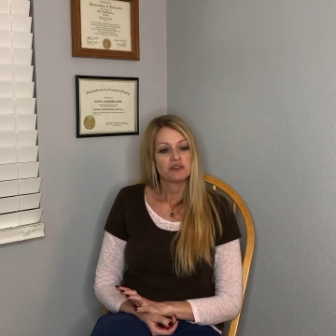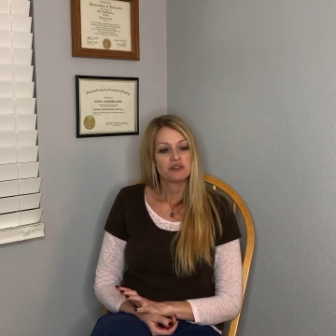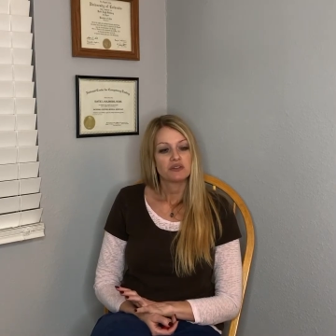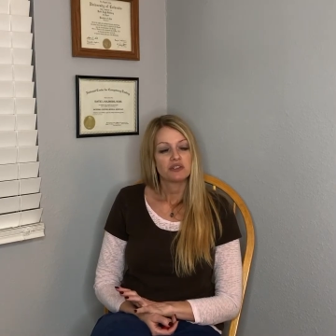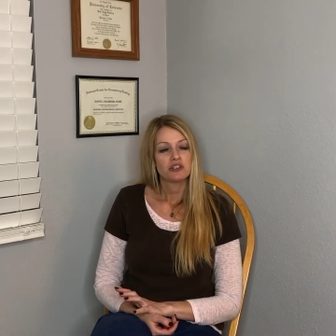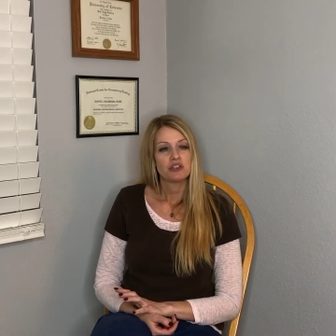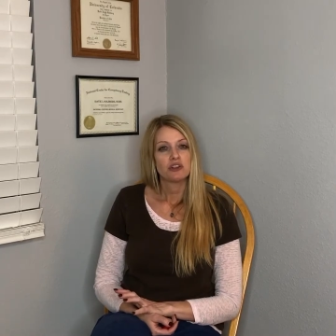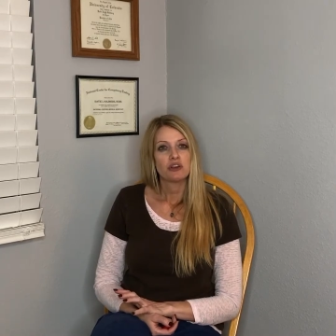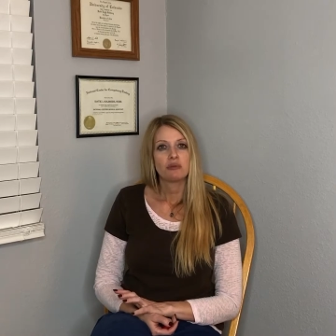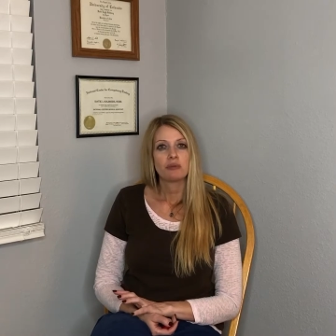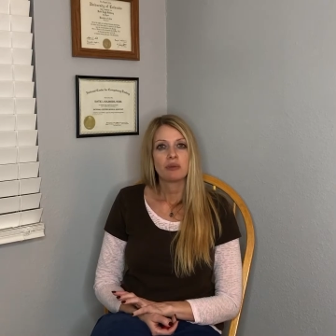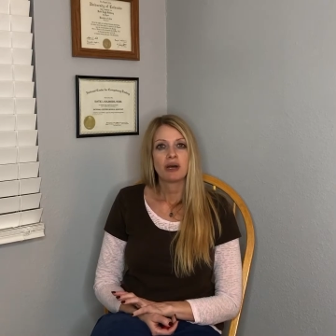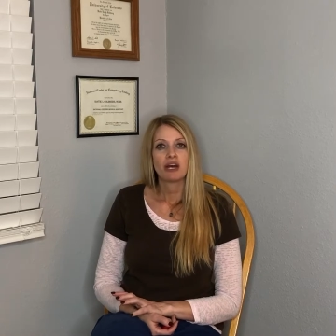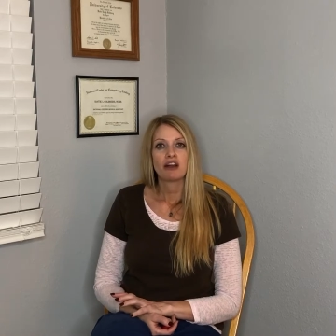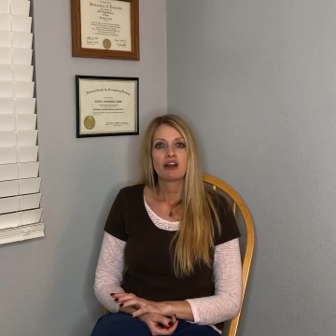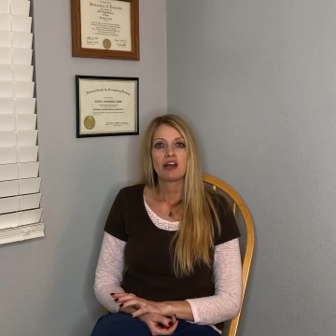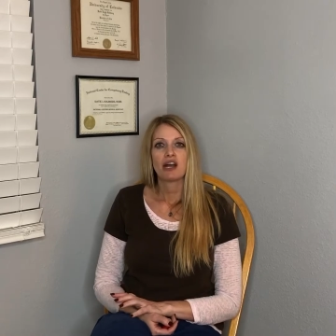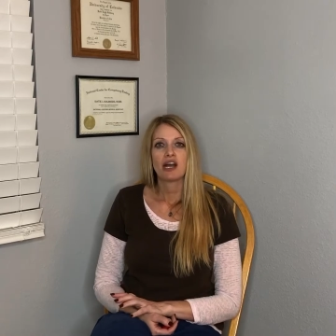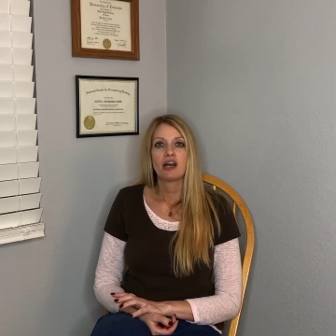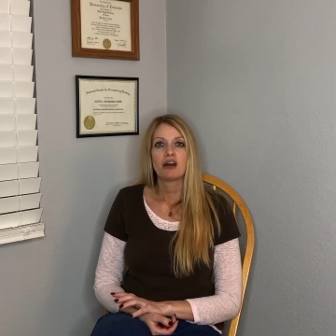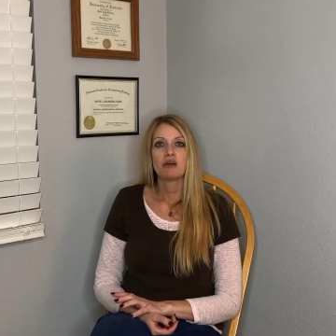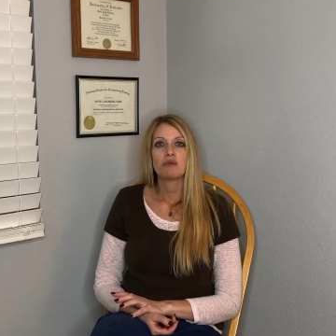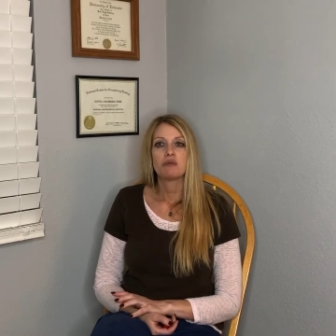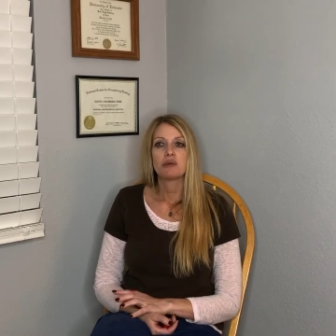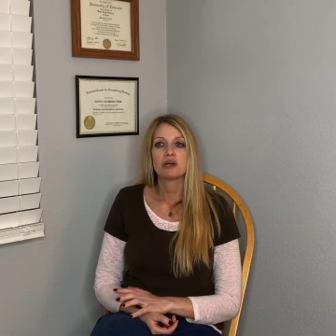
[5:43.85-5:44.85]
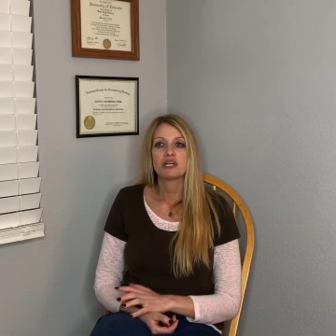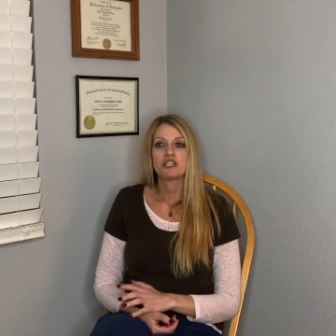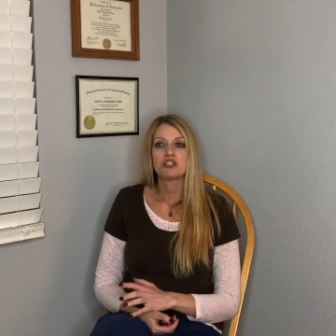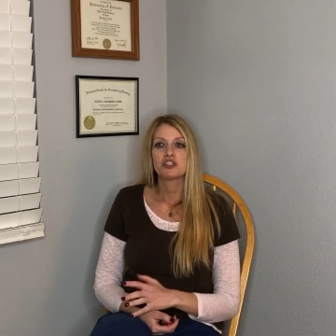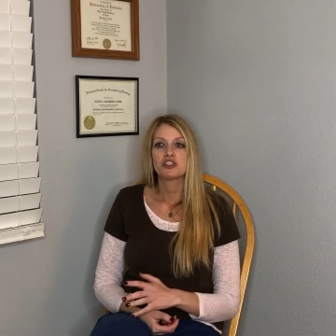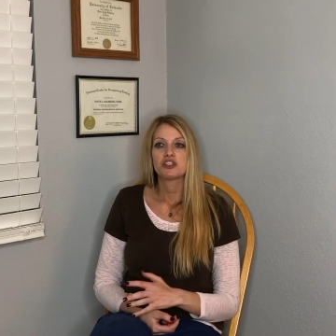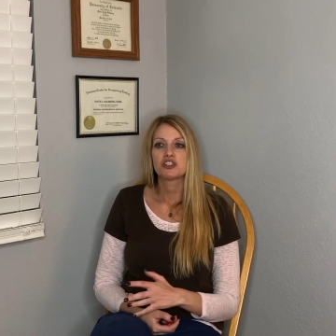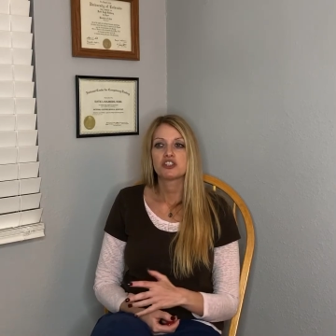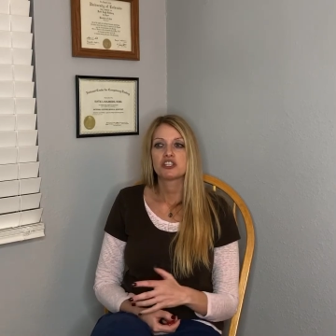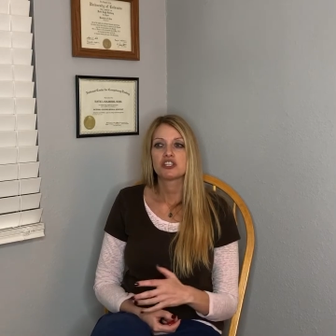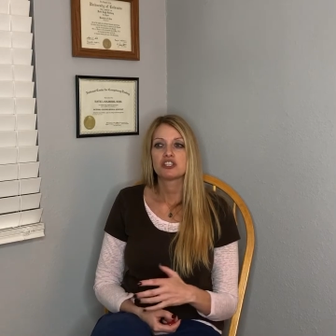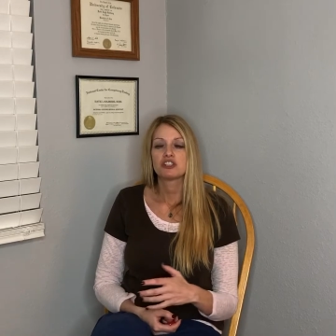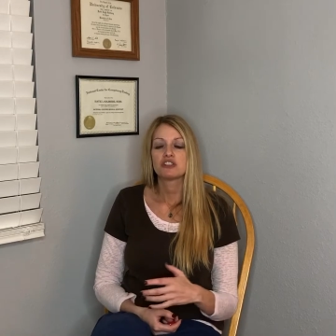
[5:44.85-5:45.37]
no matter how
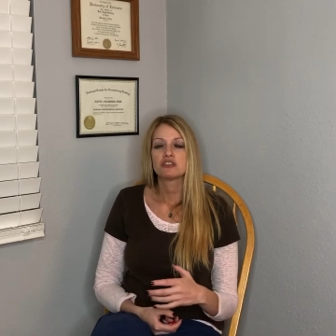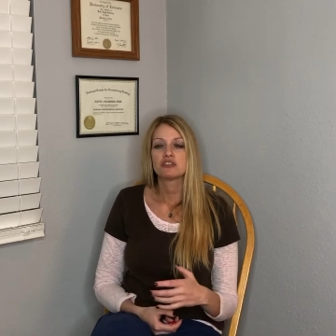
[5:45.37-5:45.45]
much